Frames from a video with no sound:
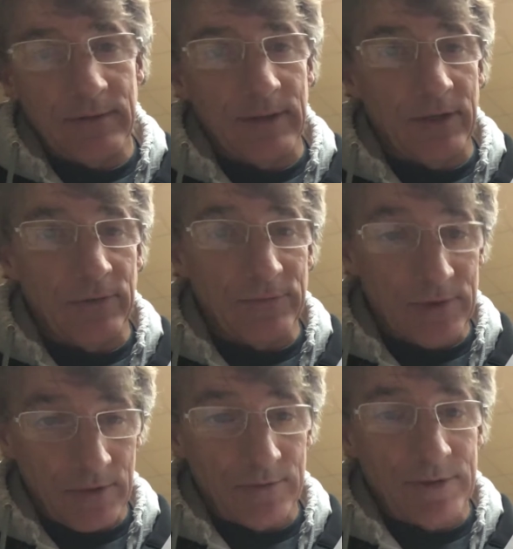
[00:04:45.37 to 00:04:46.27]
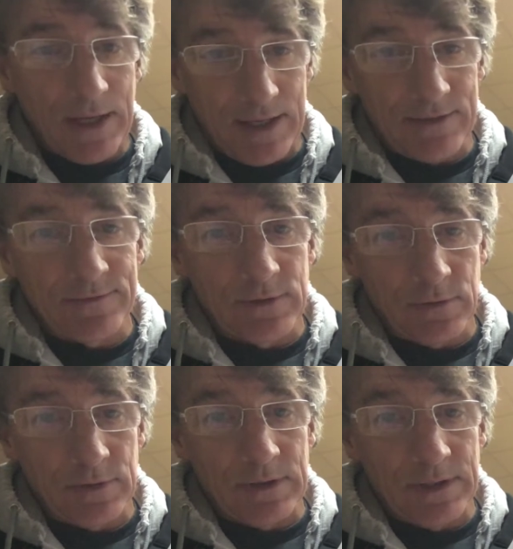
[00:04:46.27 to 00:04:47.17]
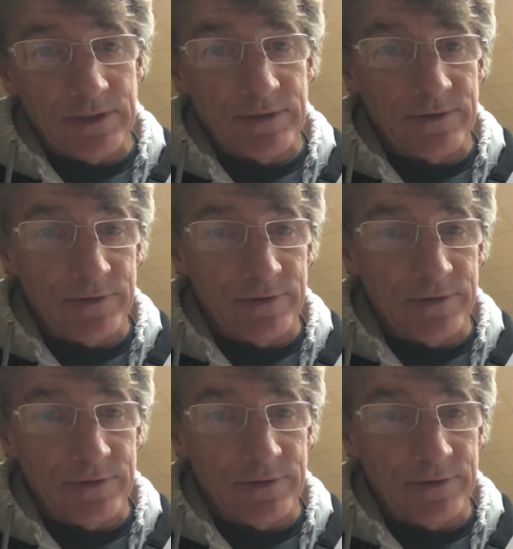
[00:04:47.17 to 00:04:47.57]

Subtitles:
that you don't have correlation.